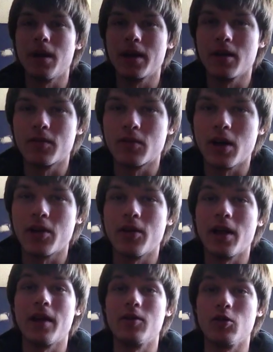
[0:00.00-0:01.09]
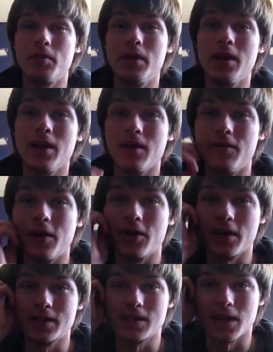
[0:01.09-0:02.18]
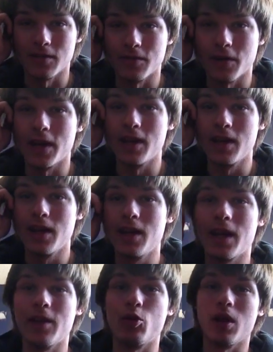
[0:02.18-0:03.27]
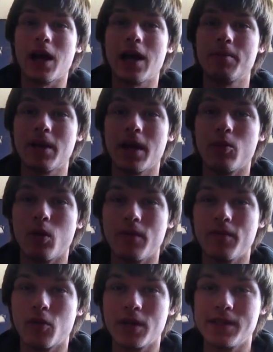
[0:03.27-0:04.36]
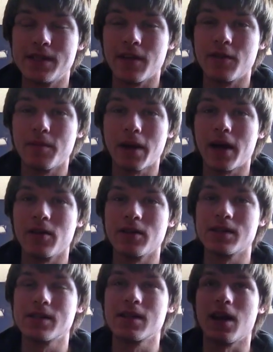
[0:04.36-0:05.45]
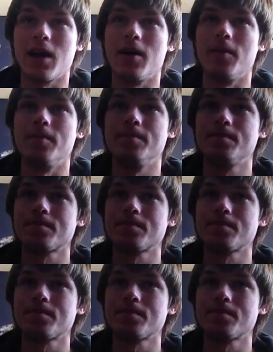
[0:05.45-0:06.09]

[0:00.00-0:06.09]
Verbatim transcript: Mike Alvarado, and it will be a very exciting fight, and it will happen at 147 pounds. Um,